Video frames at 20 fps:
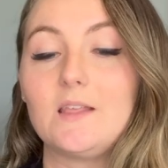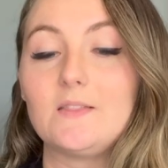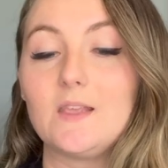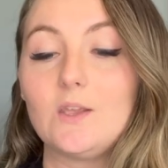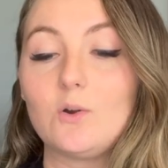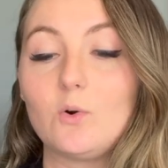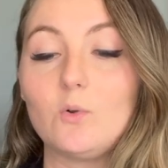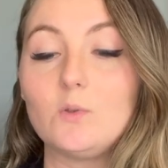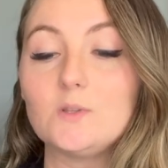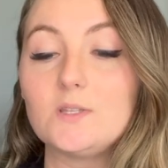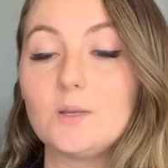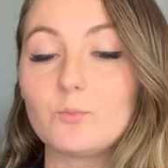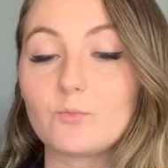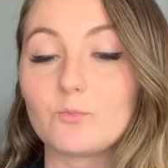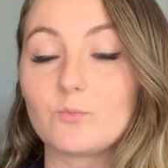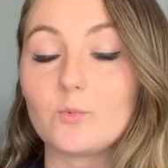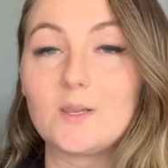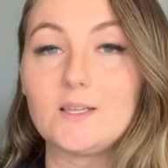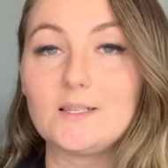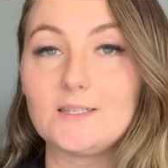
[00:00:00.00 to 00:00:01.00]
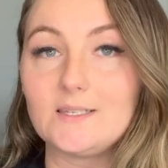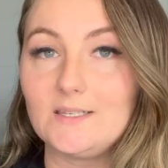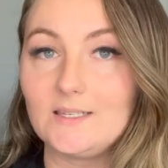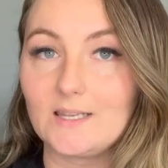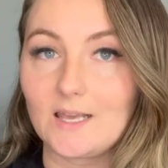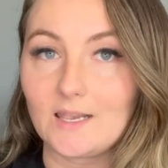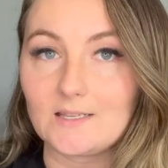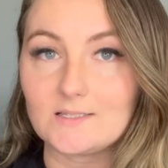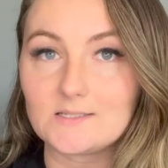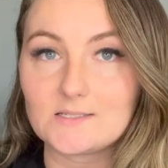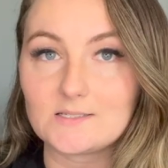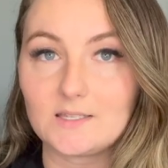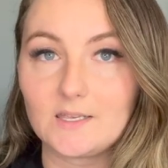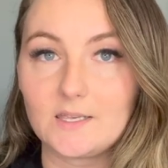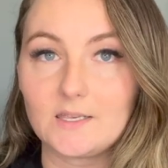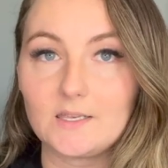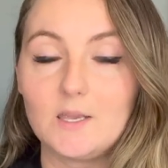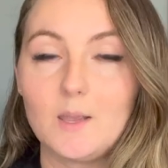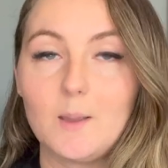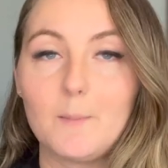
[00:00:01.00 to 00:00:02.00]
They hold up really
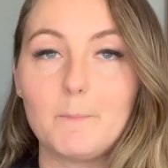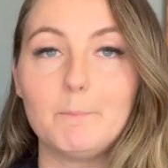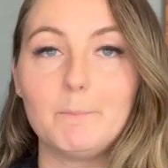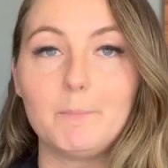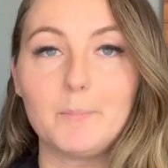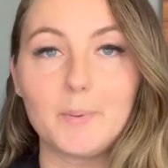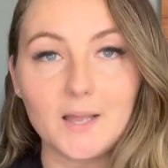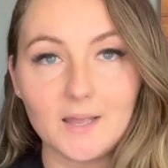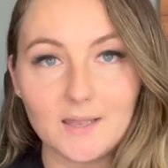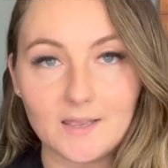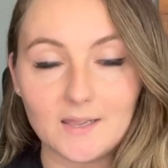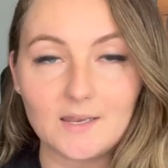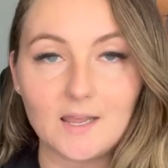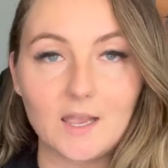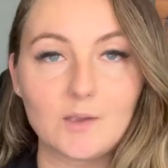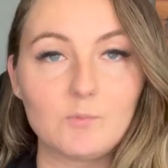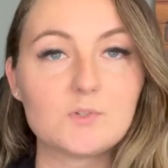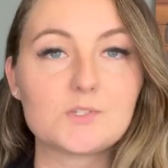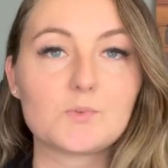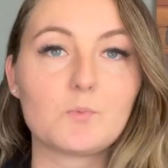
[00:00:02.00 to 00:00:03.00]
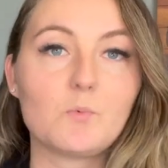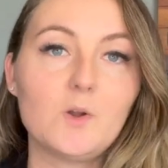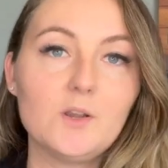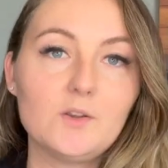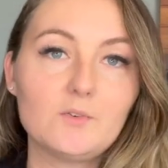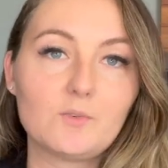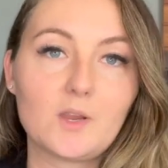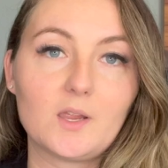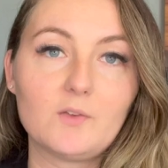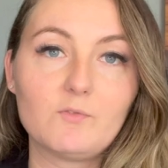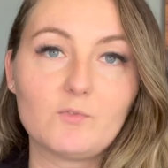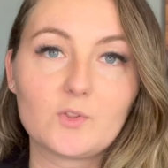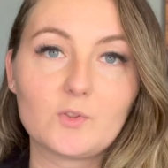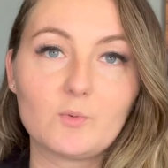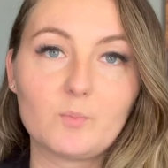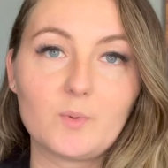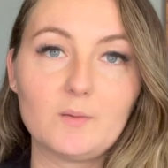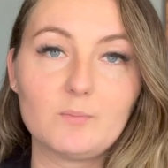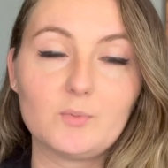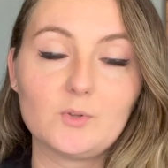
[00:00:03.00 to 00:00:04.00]
nicely. But I was wondering for
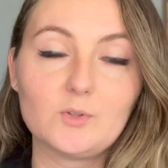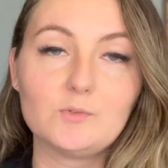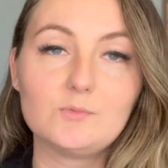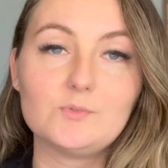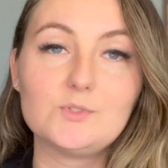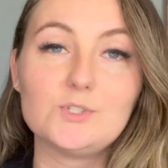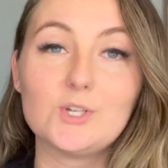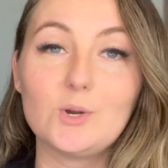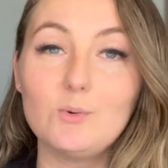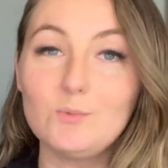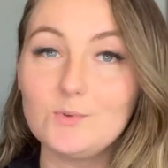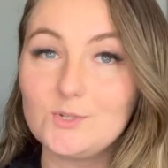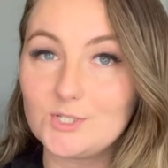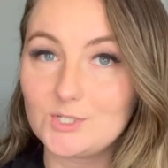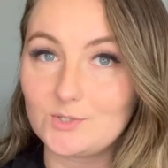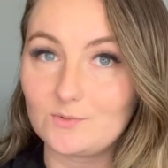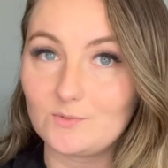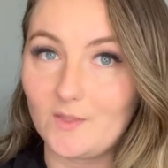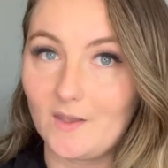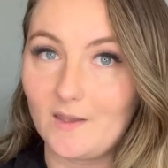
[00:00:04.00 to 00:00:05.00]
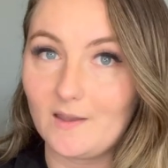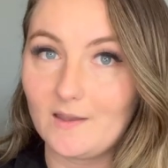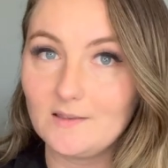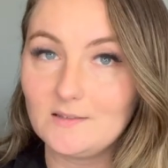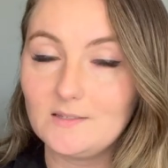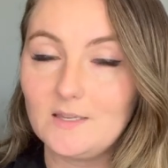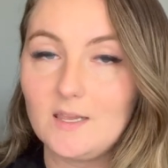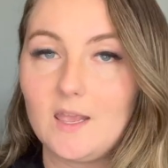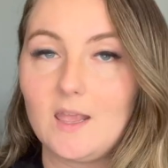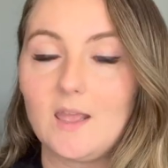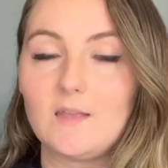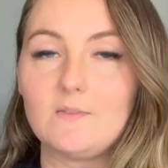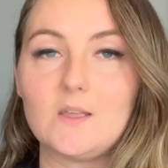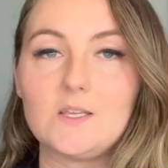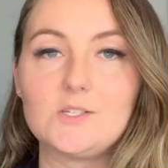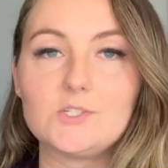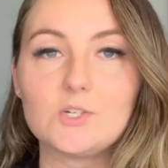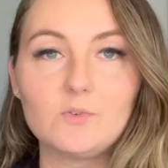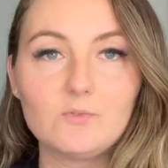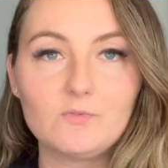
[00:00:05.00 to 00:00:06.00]
the people who don't do that and
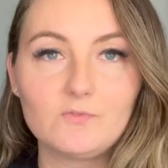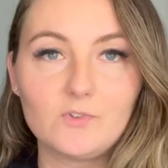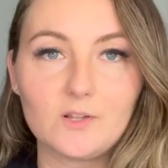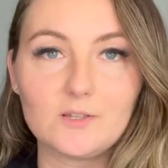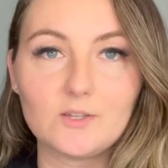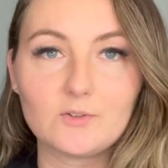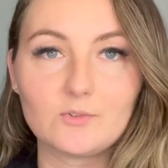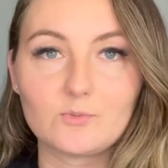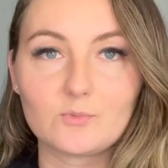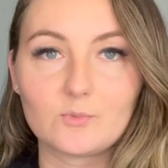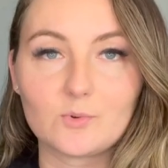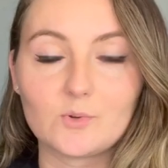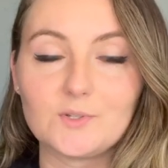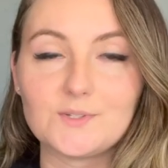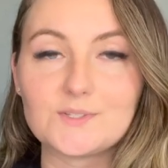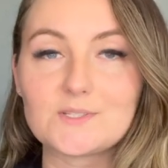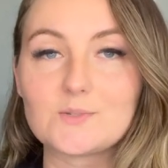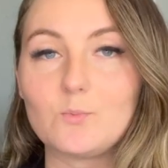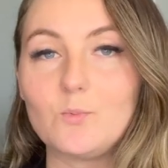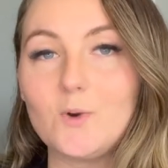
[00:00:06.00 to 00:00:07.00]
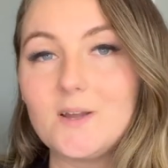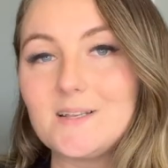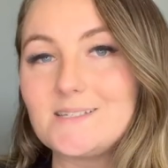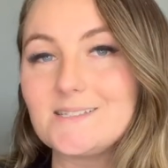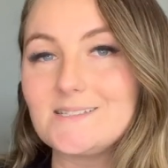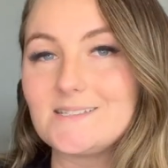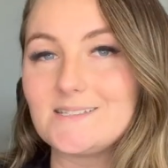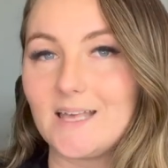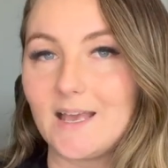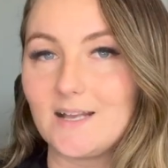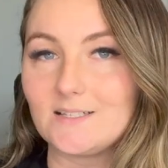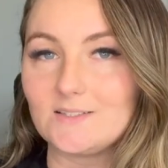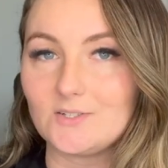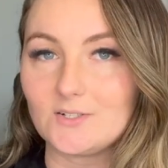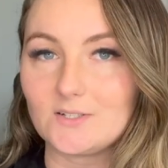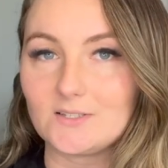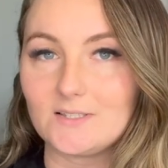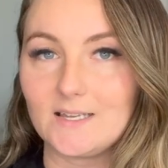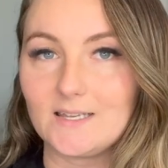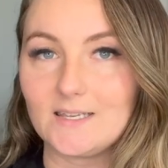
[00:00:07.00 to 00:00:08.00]
they don't follow the rules, what does that
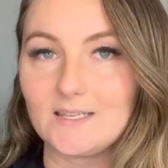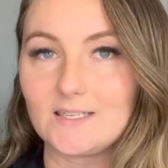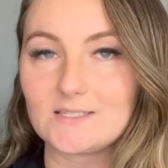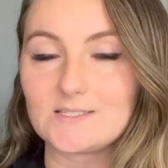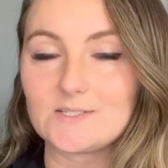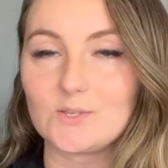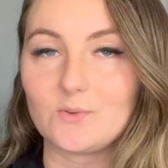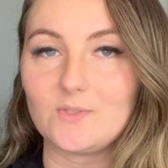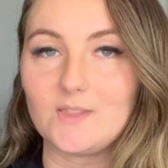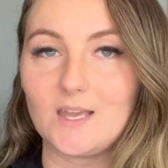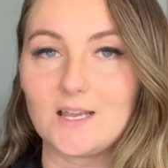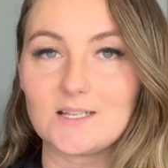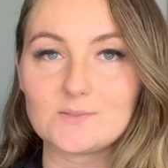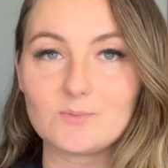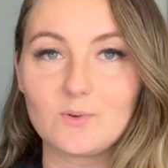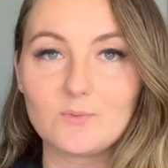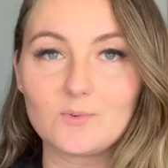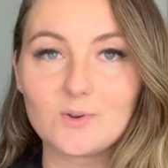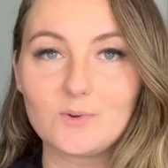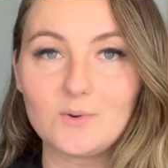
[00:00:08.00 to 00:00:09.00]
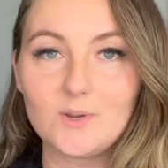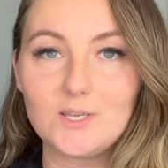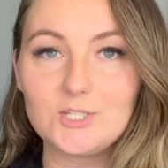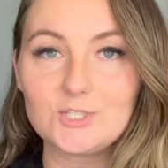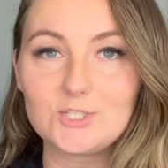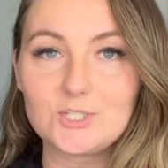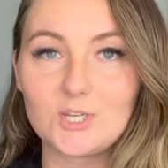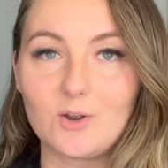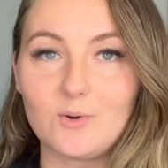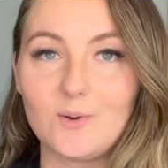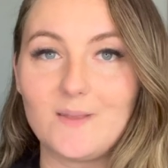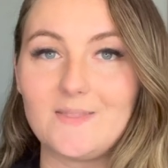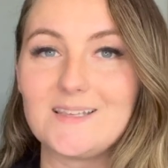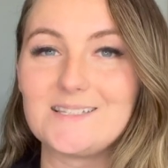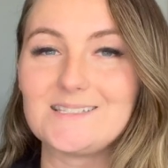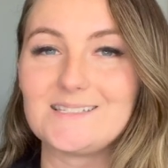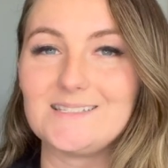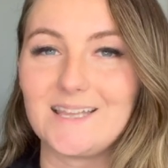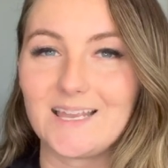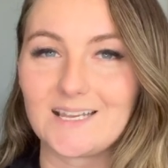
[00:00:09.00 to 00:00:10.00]
look like? So that's what we're going to show in
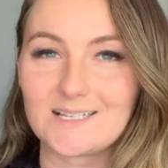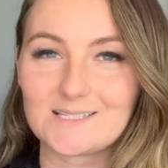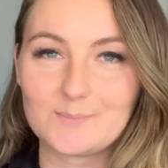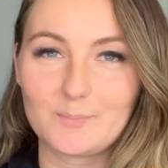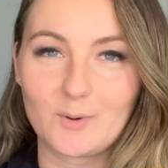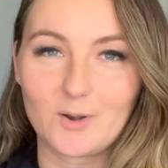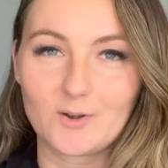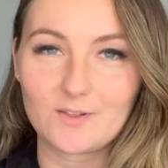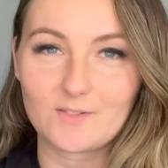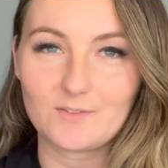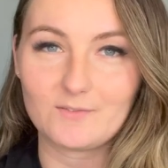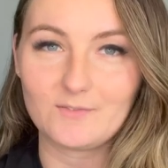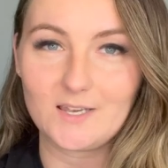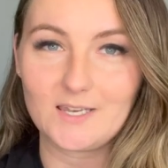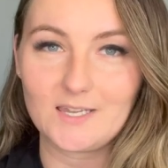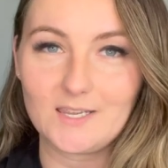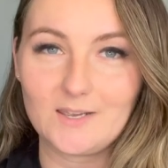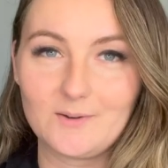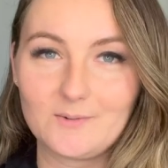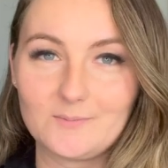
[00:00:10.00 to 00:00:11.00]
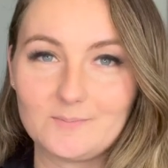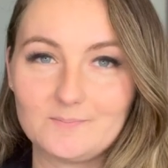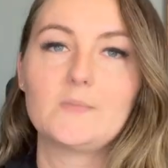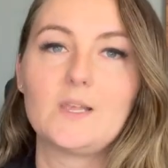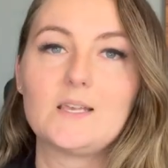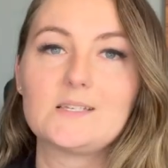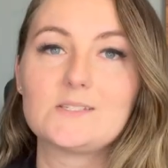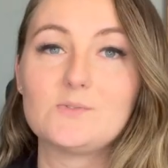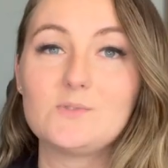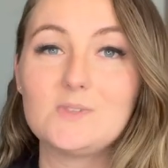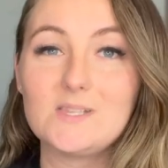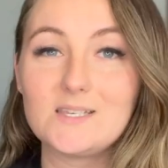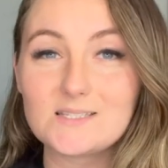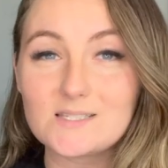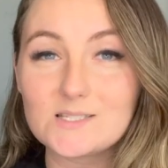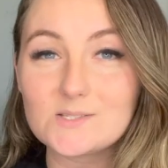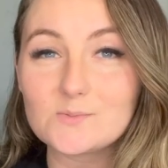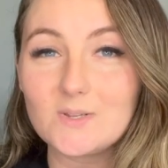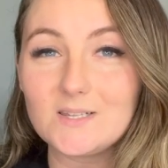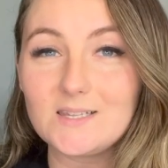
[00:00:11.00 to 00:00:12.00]
this next part of the video. So
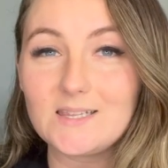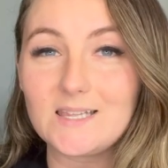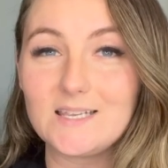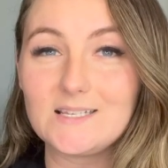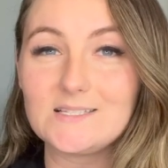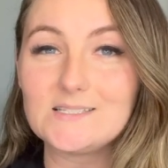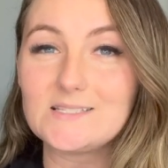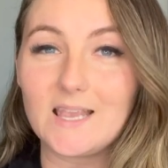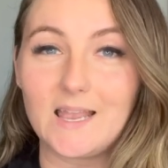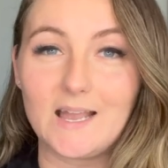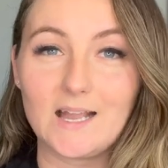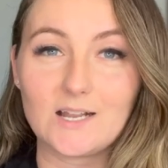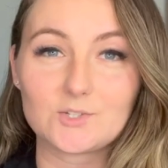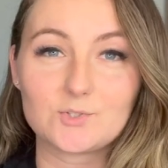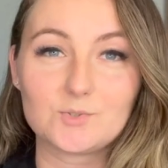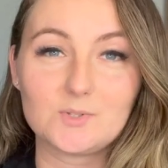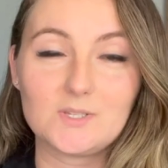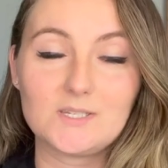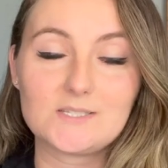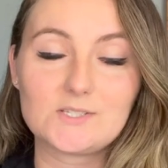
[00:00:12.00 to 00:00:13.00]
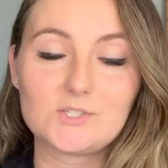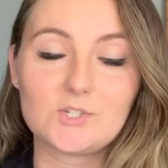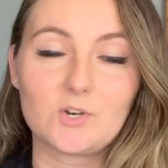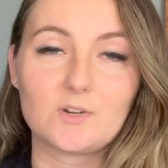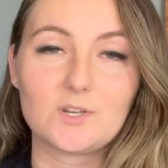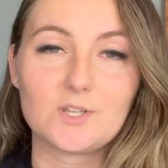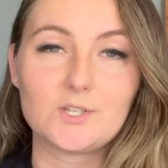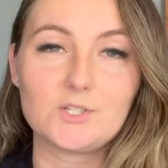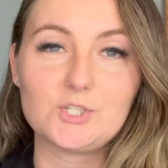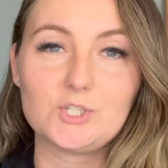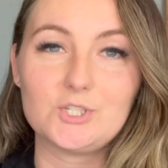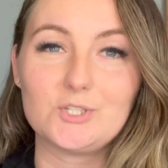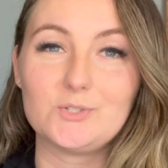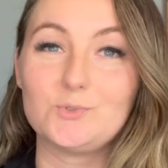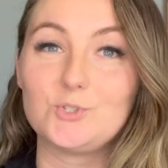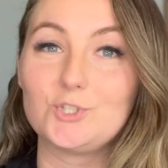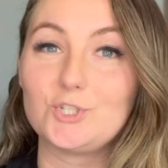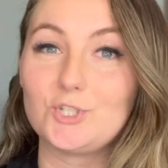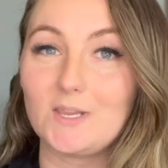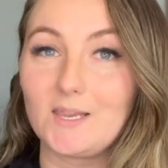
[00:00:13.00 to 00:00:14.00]
this is when things actually started
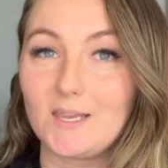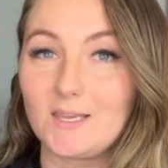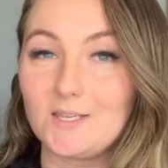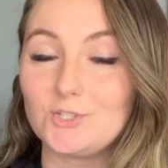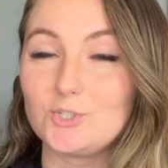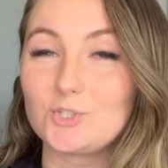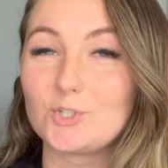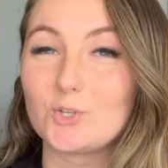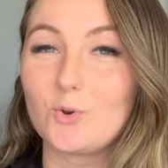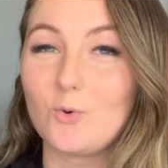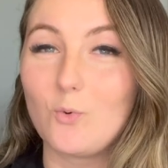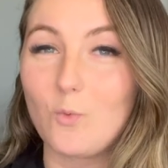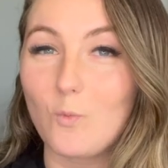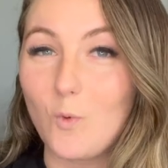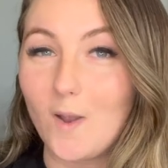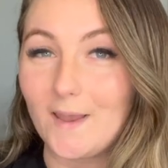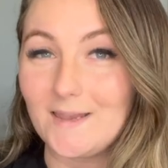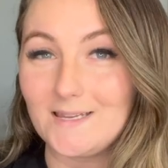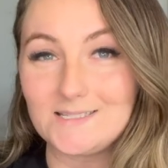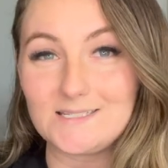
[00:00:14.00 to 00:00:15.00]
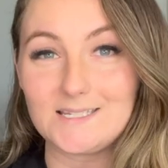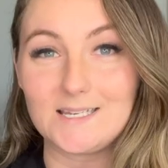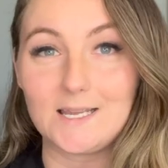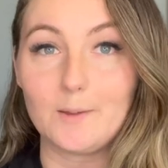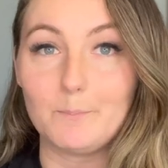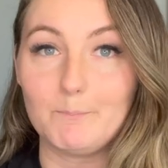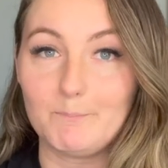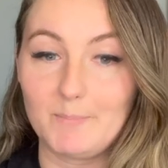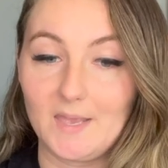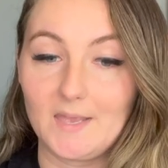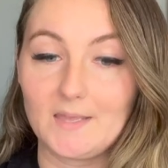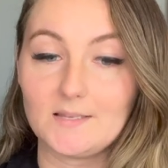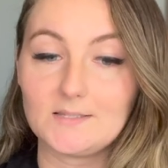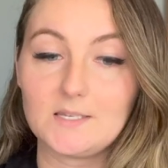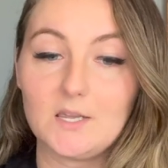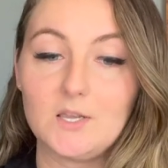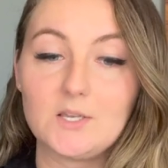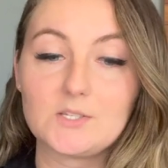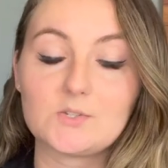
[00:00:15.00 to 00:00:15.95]
to change quite a bit.